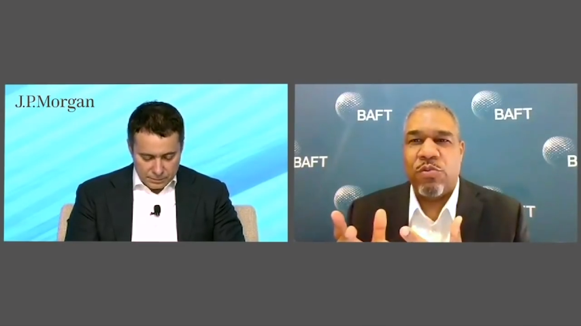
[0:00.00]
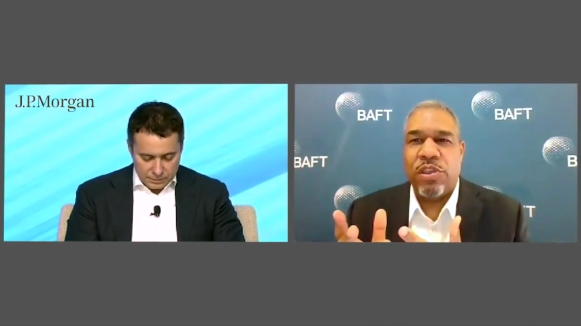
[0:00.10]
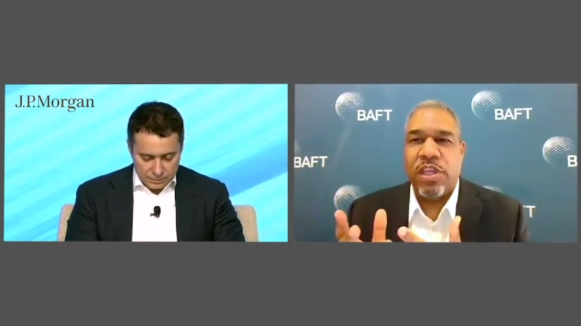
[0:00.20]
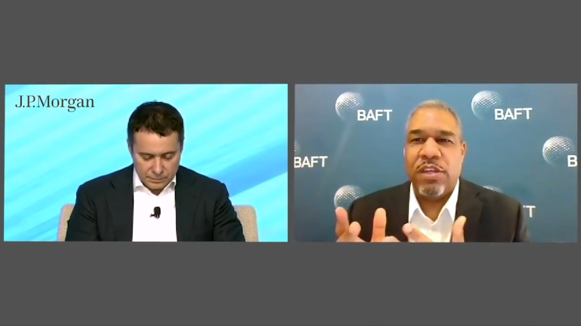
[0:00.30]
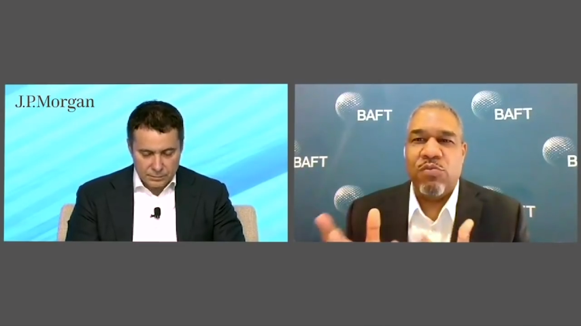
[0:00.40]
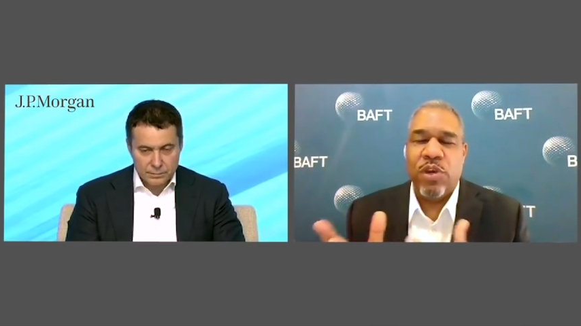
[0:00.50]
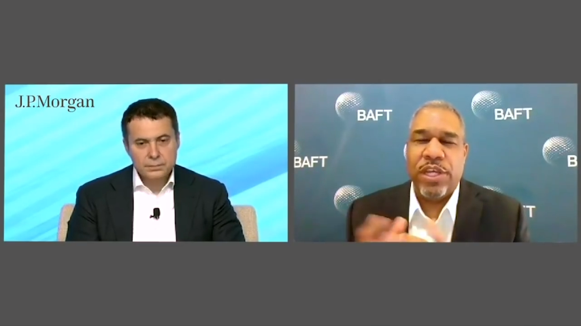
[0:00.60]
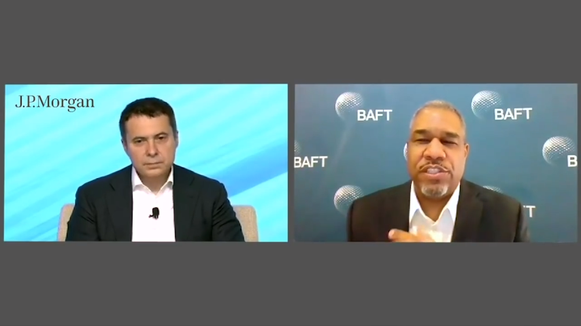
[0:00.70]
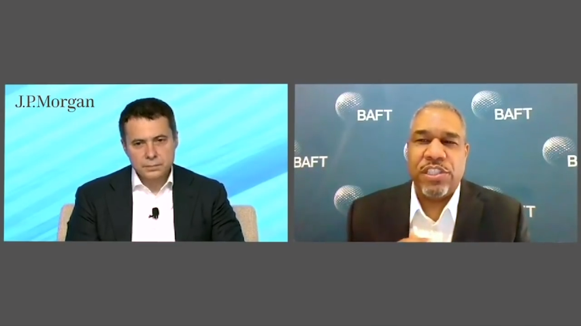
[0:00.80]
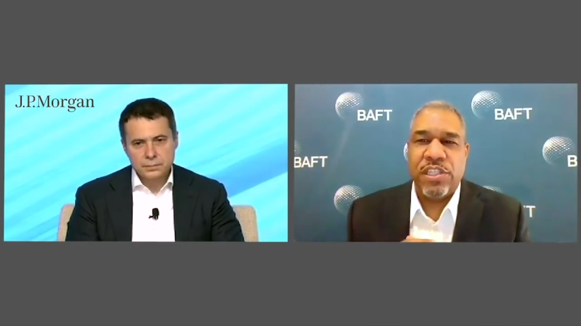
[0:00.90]
Speaker 1: within
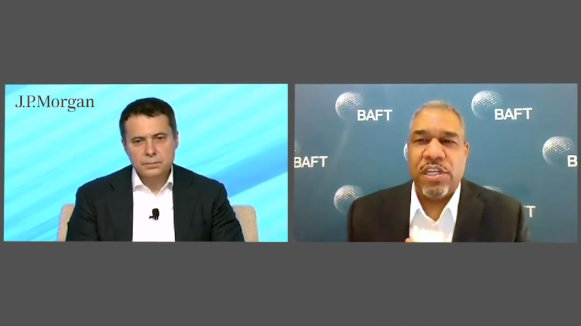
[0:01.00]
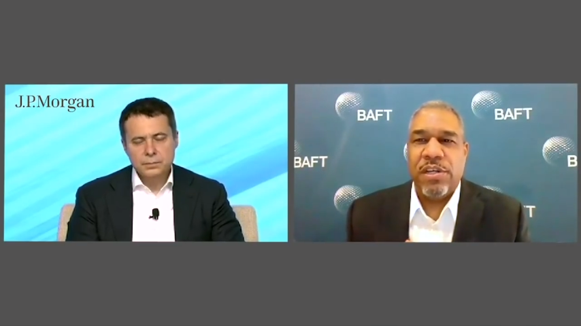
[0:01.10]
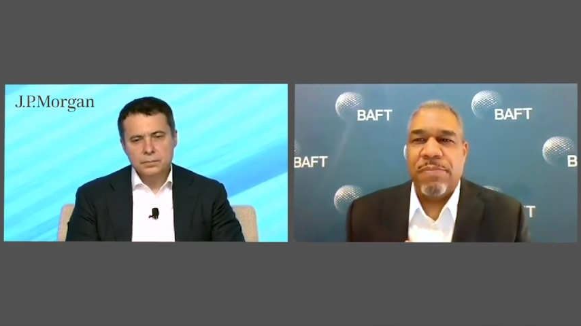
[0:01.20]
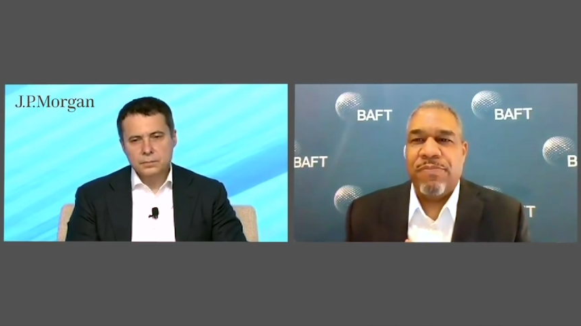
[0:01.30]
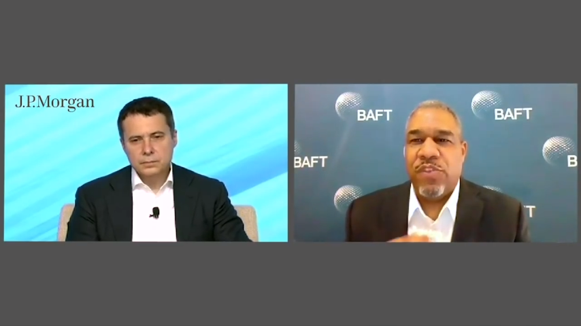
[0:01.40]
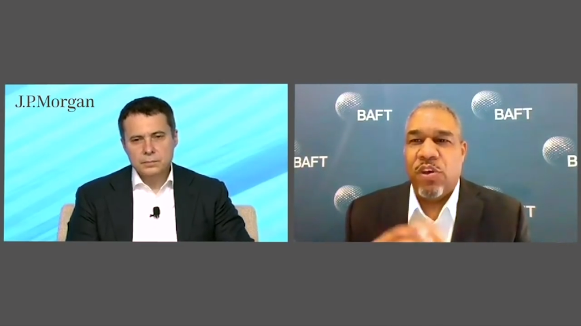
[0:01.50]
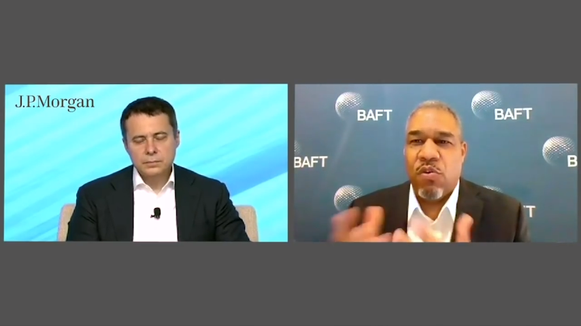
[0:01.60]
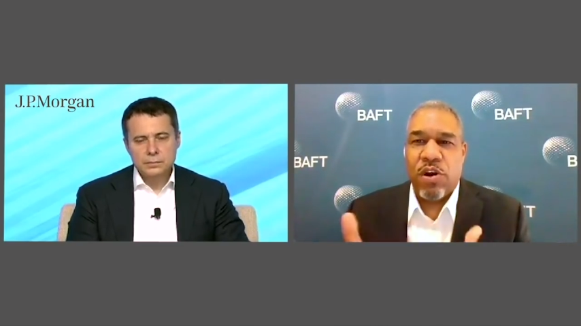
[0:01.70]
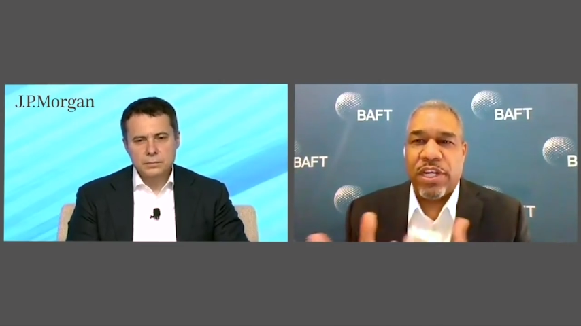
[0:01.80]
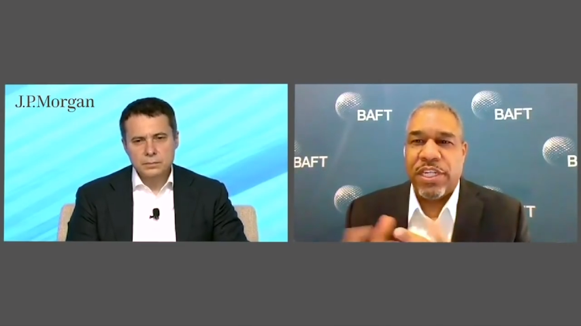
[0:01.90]
which the
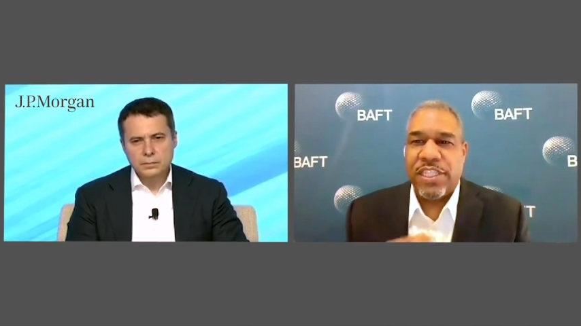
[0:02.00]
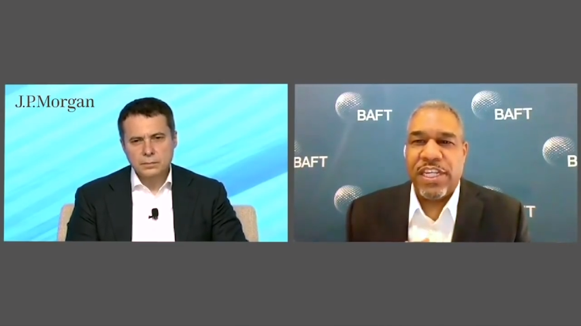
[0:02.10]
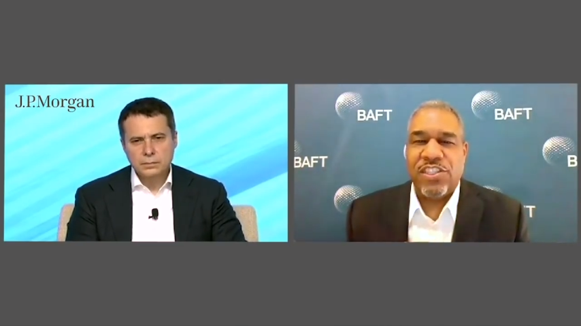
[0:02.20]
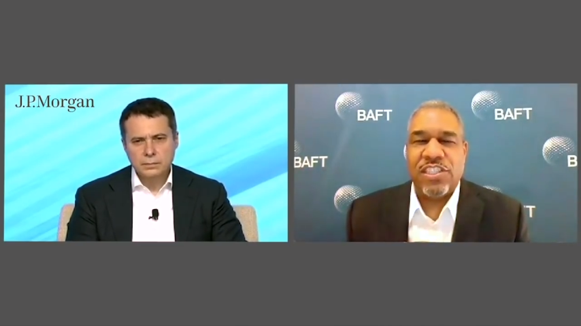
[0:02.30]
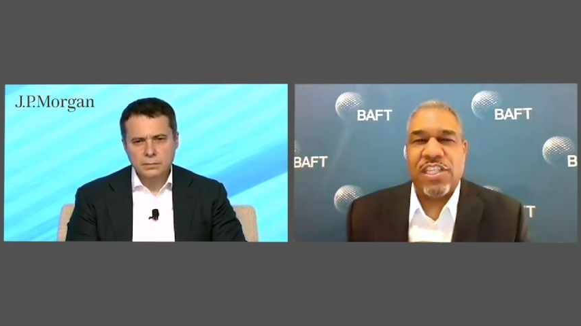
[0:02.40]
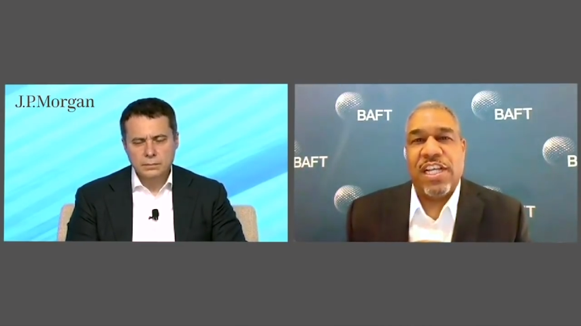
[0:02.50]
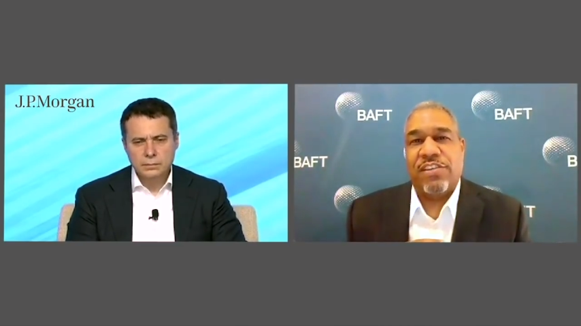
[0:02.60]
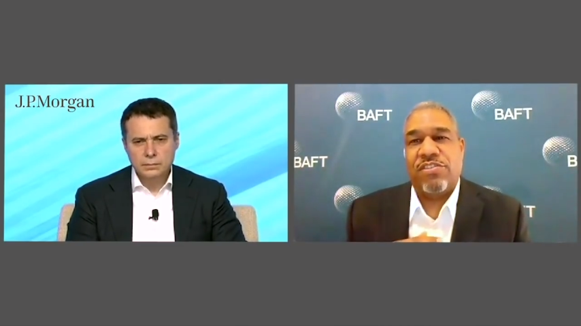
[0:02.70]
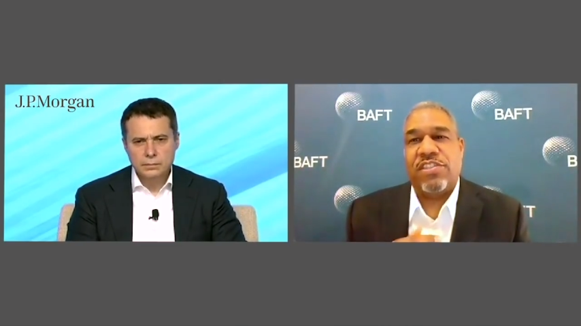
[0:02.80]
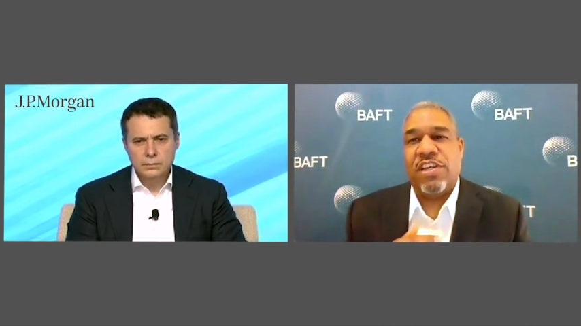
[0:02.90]
organizations like
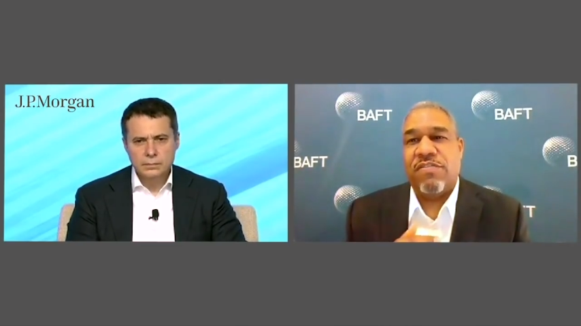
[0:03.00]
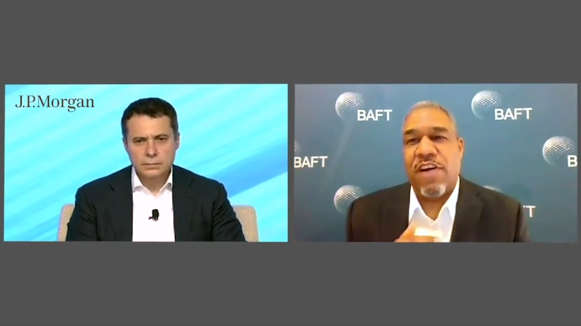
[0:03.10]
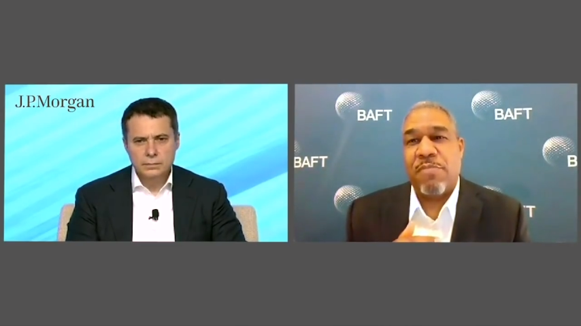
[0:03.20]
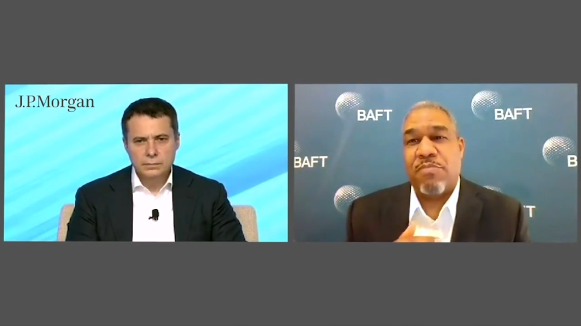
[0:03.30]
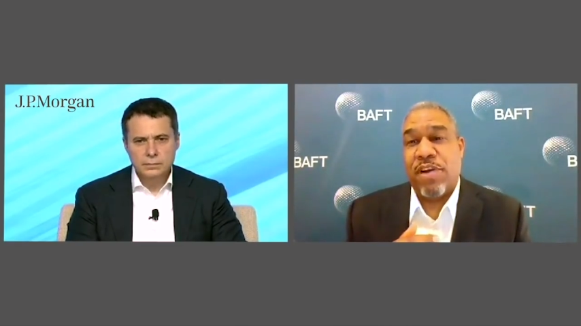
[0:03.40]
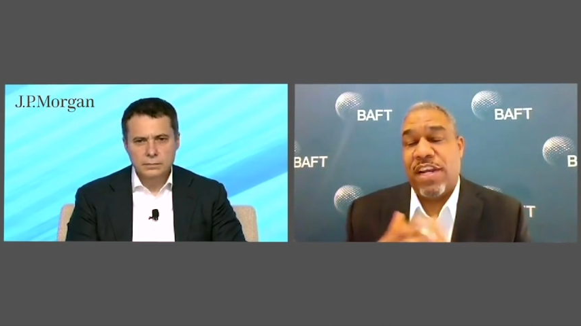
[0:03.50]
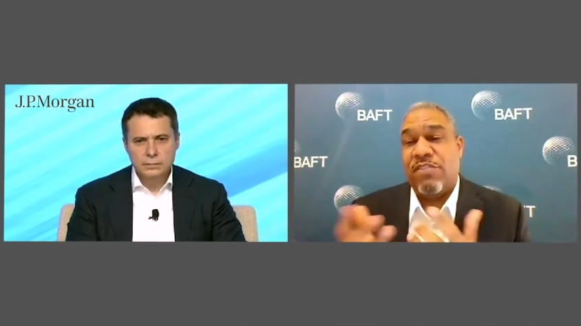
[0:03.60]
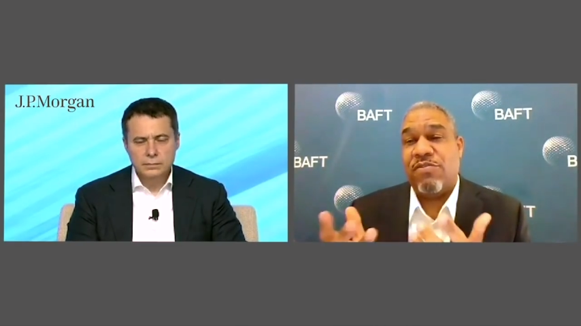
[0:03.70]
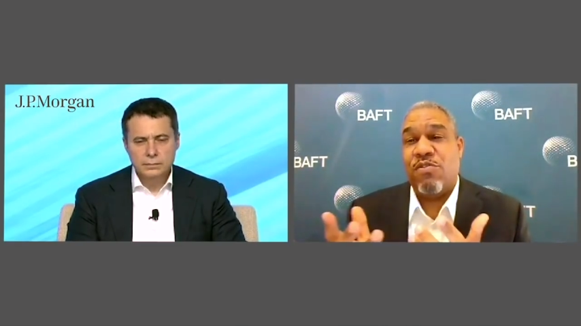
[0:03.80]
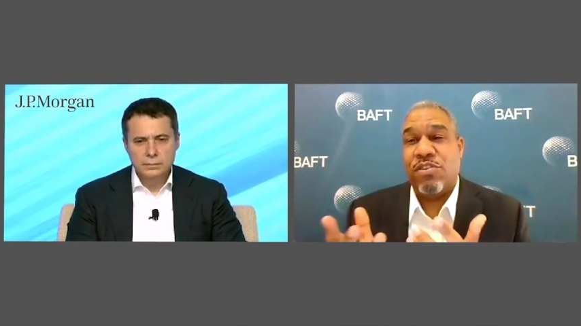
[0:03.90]
yourself operate.
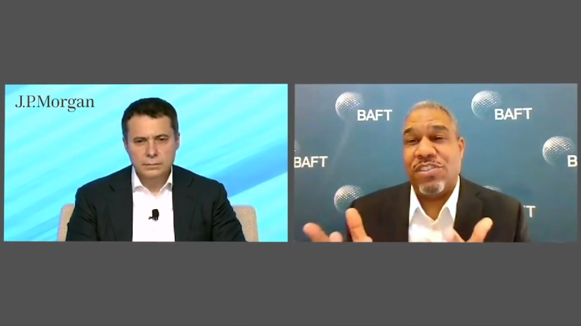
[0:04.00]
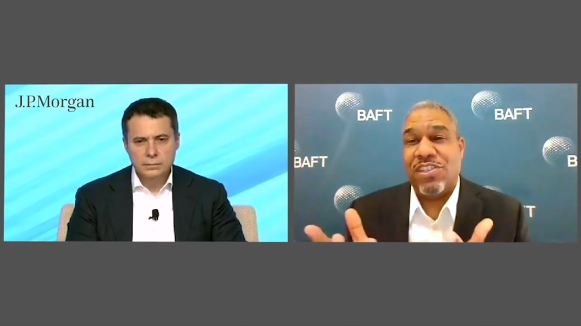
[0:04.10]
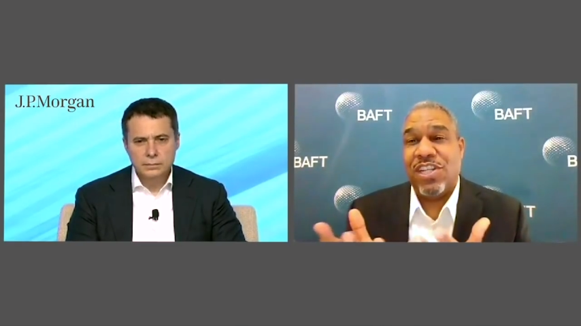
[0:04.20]
Of course, the